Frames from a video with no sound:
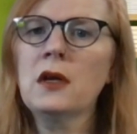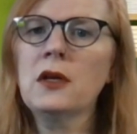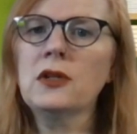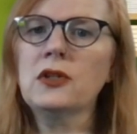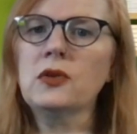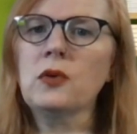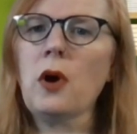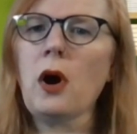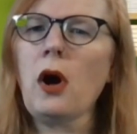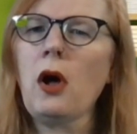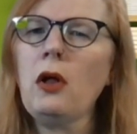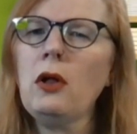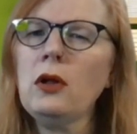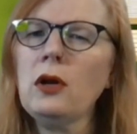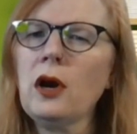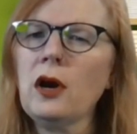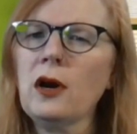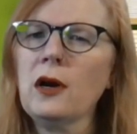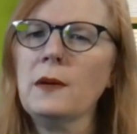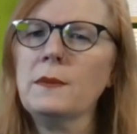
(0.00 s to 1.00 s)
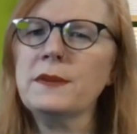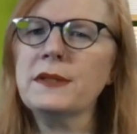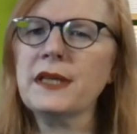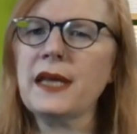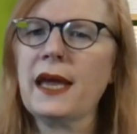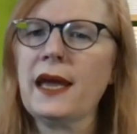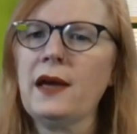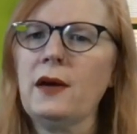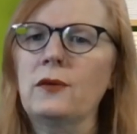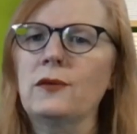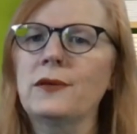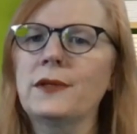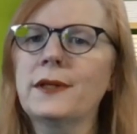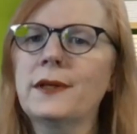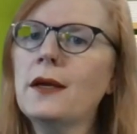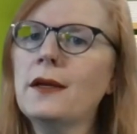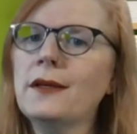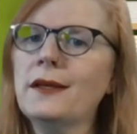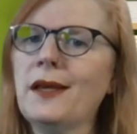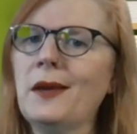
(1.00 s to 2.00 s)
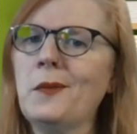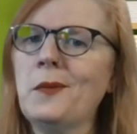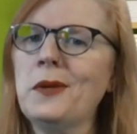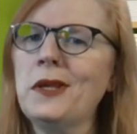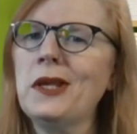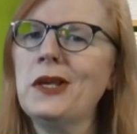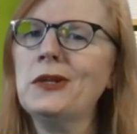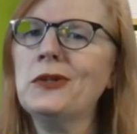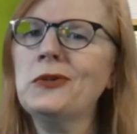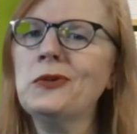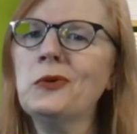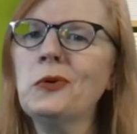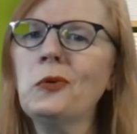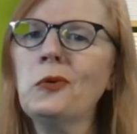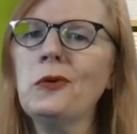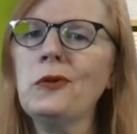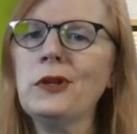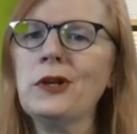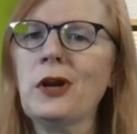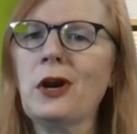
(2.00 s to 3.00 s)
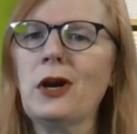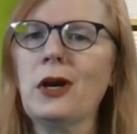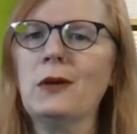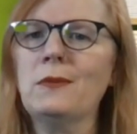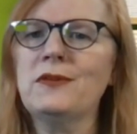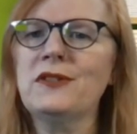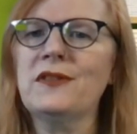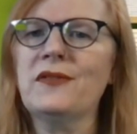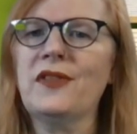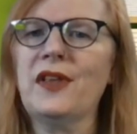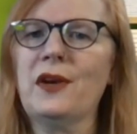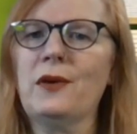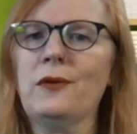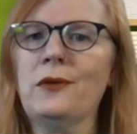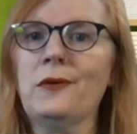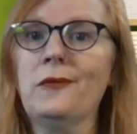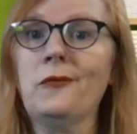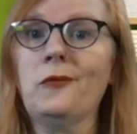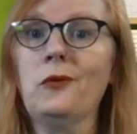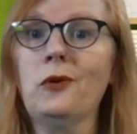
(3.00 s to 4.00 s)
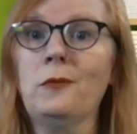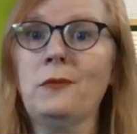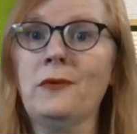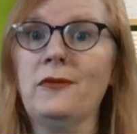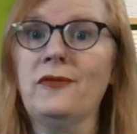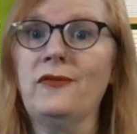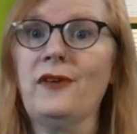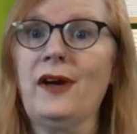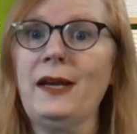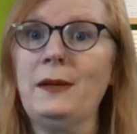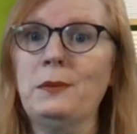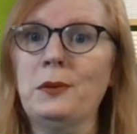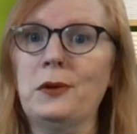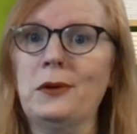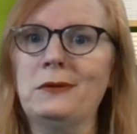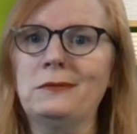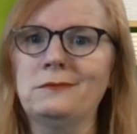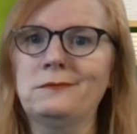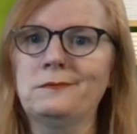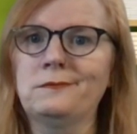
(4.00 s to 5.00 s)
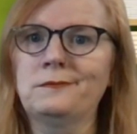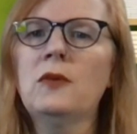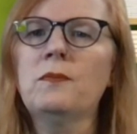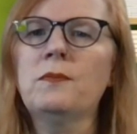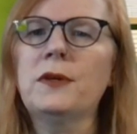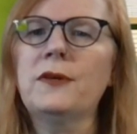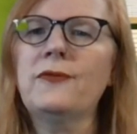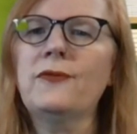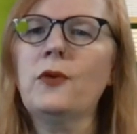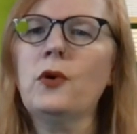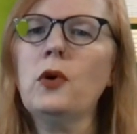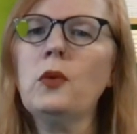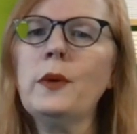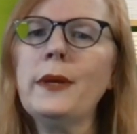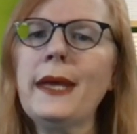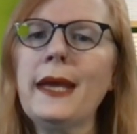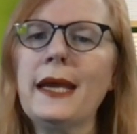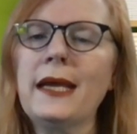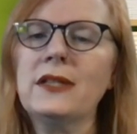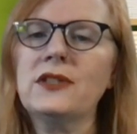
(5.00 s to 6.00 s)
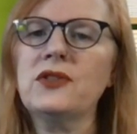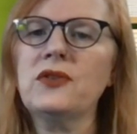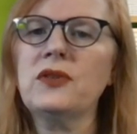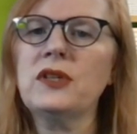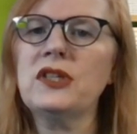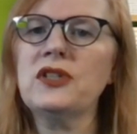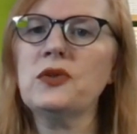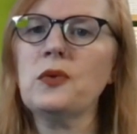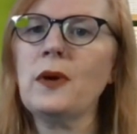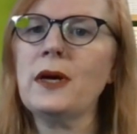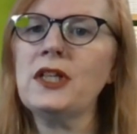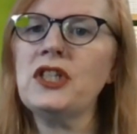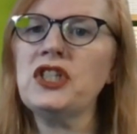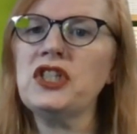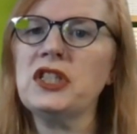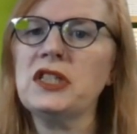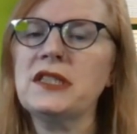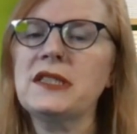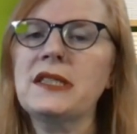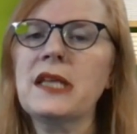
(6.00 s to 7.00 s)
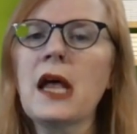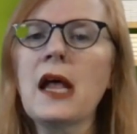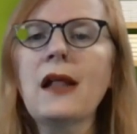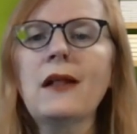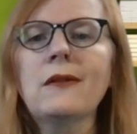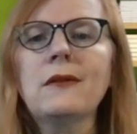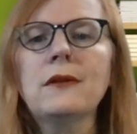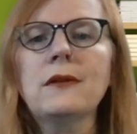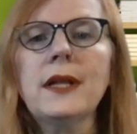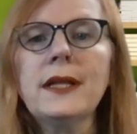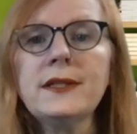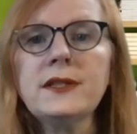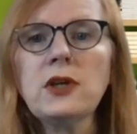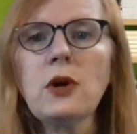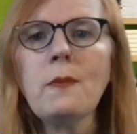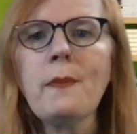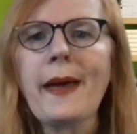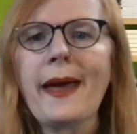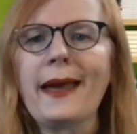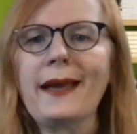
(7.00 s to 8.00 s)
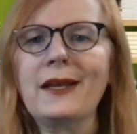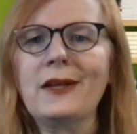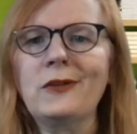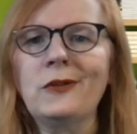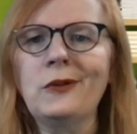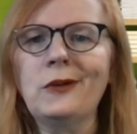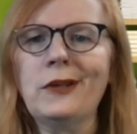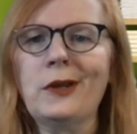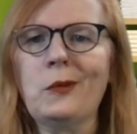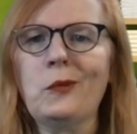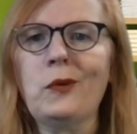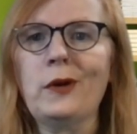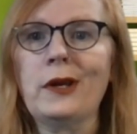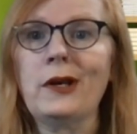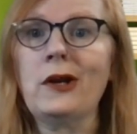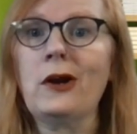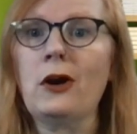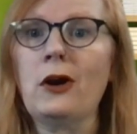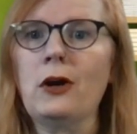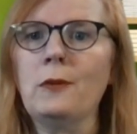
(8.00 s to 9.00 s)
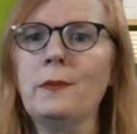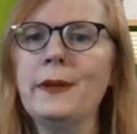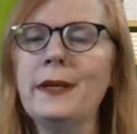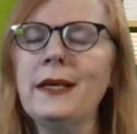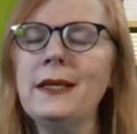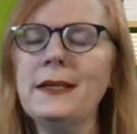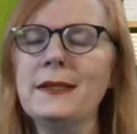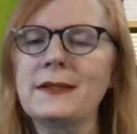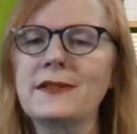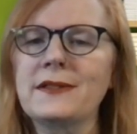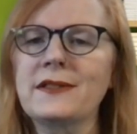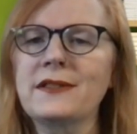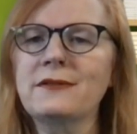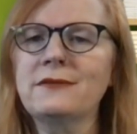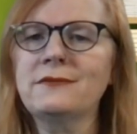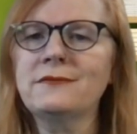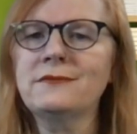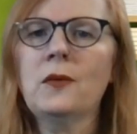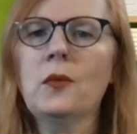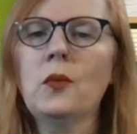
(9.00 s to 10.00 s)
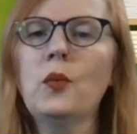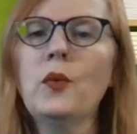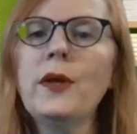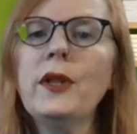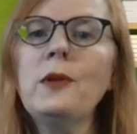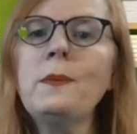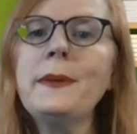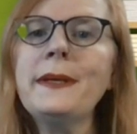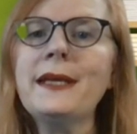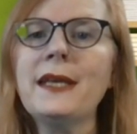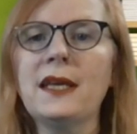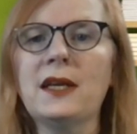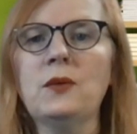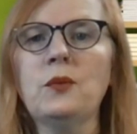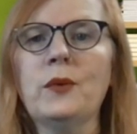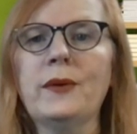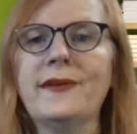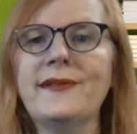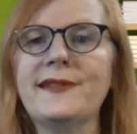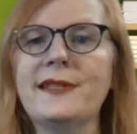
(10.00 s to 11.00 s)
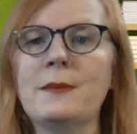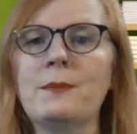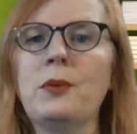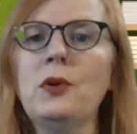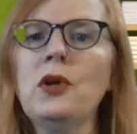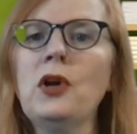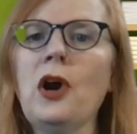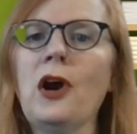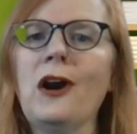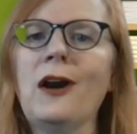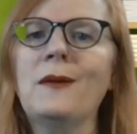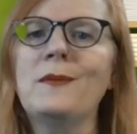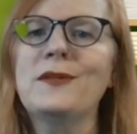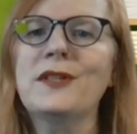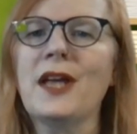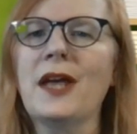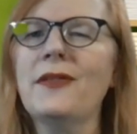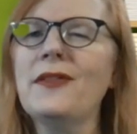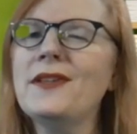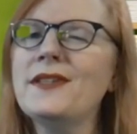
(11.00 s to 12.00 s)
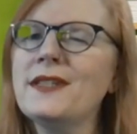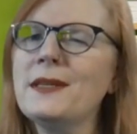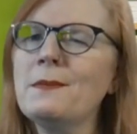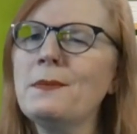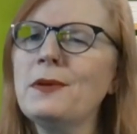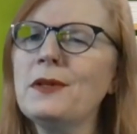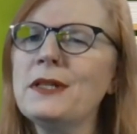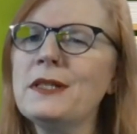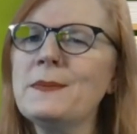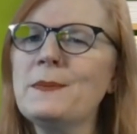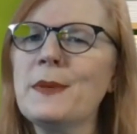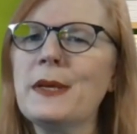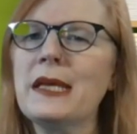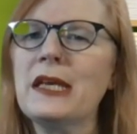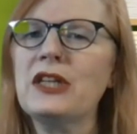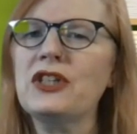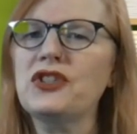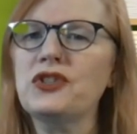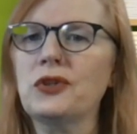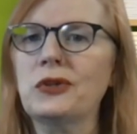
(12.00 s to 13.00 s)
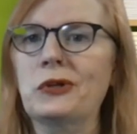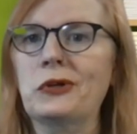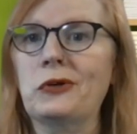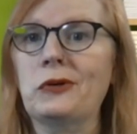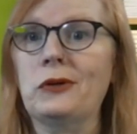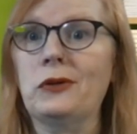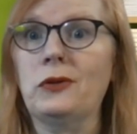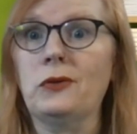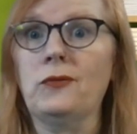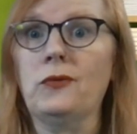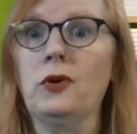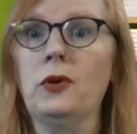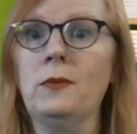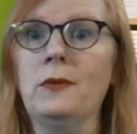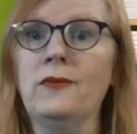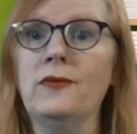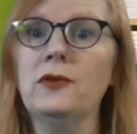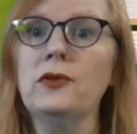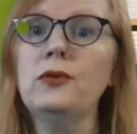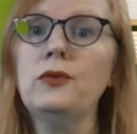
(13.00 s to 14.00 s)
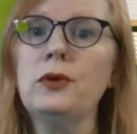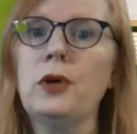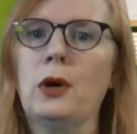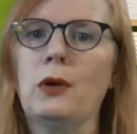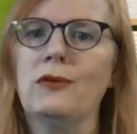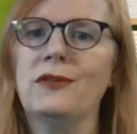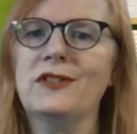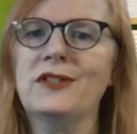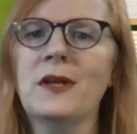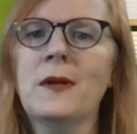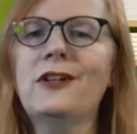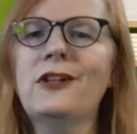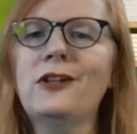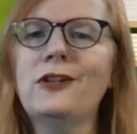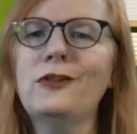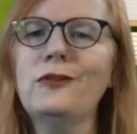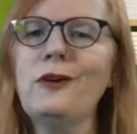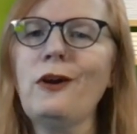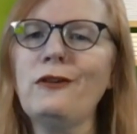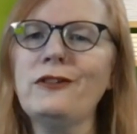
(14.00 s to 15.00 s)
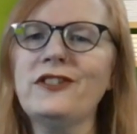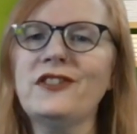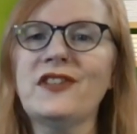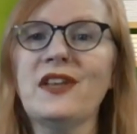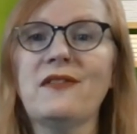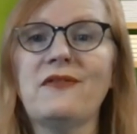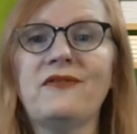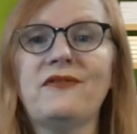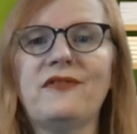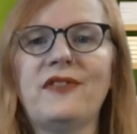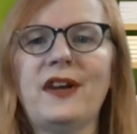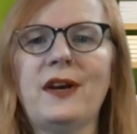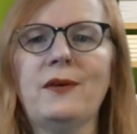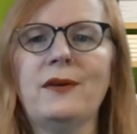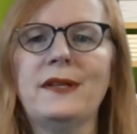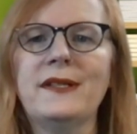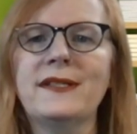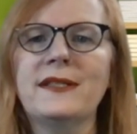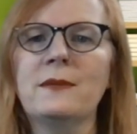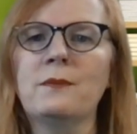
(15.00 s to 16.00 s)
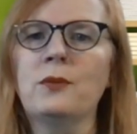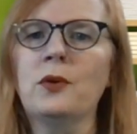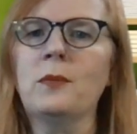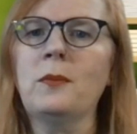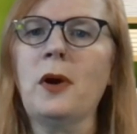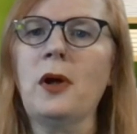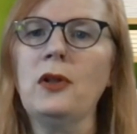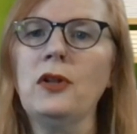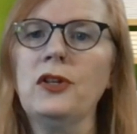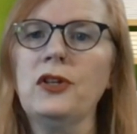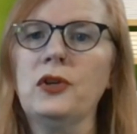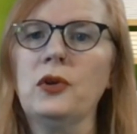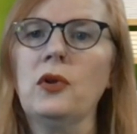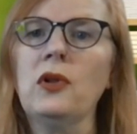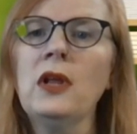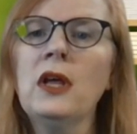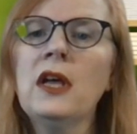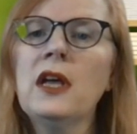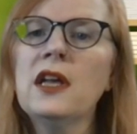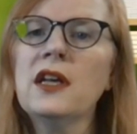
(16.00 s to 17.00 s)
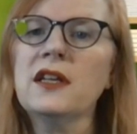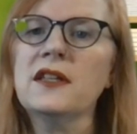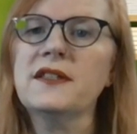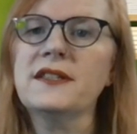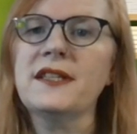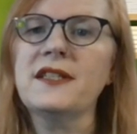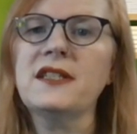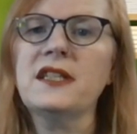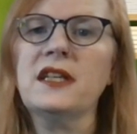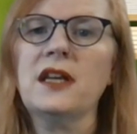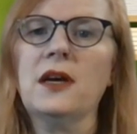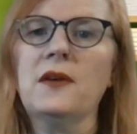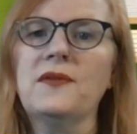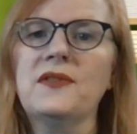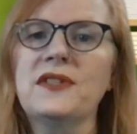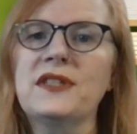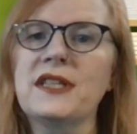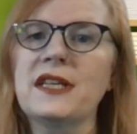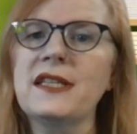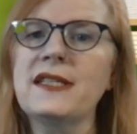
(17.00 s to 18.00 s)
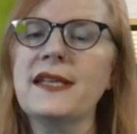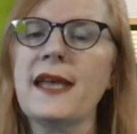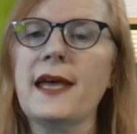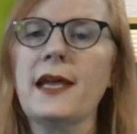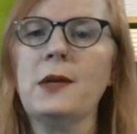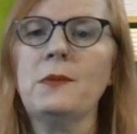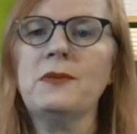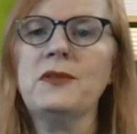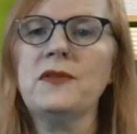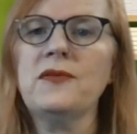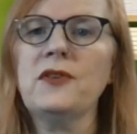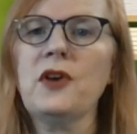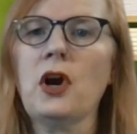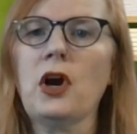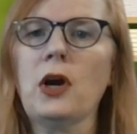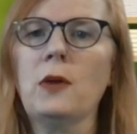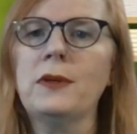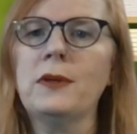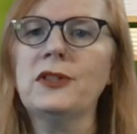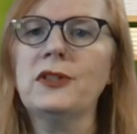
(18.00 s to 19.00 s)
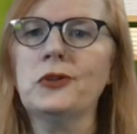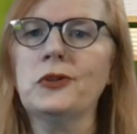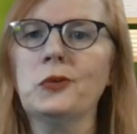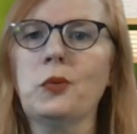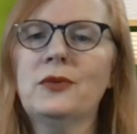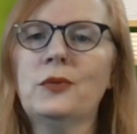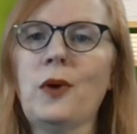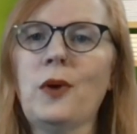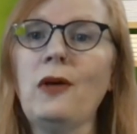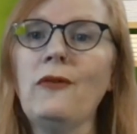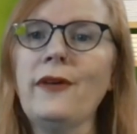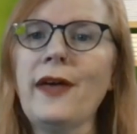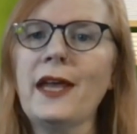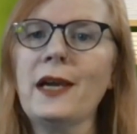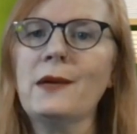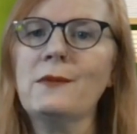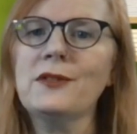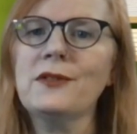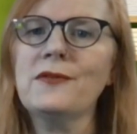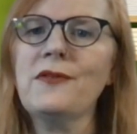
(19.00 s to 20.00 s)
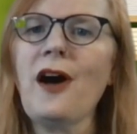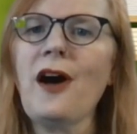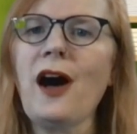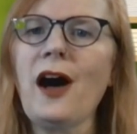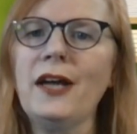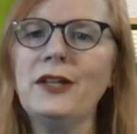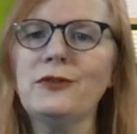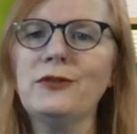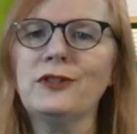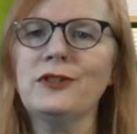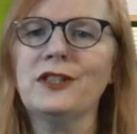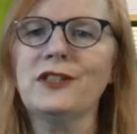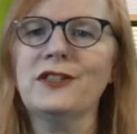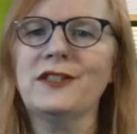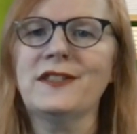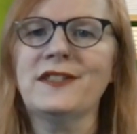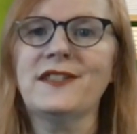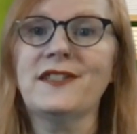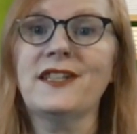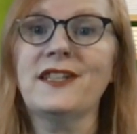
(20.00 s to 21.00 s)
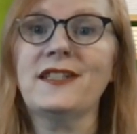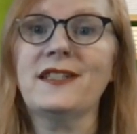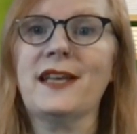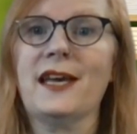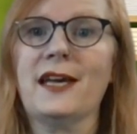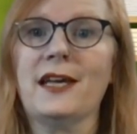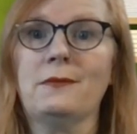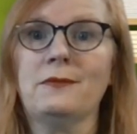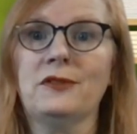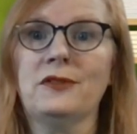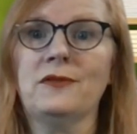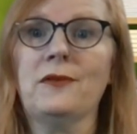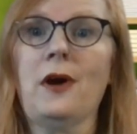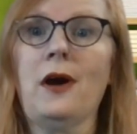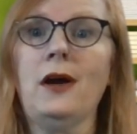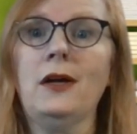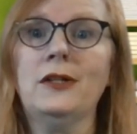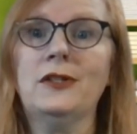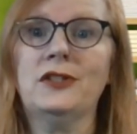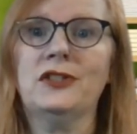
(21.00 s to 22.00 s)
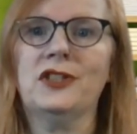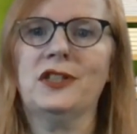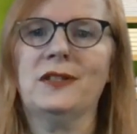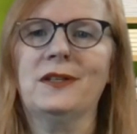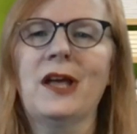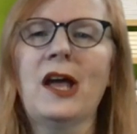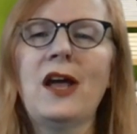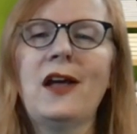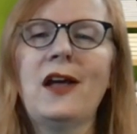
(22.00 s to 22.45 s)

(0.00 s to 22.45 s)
Do all carbs count? Can we ignore the carbs if they are in the form of fiber? Before we answer these questions, let's go back and look at what a carb is. We'll begin with simple carbs, and the simplest being sugar in the form of glucose. Glucose is a very simple molecule consisting of 6 atoms of carbon to 12 atoms of hydrogen to 6 atoms of oxygen.